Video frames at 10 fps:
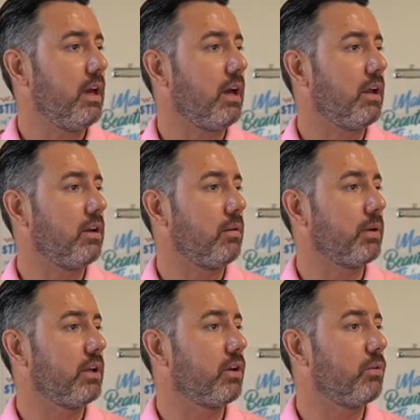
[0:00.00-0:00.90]
and I'm
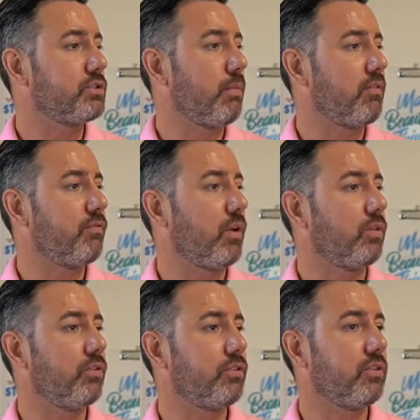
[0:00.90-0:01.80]
going to go into my
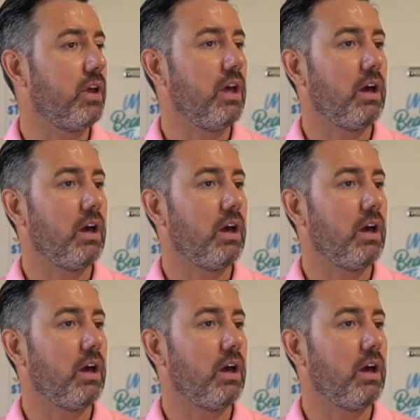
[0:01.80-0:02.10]
fonts,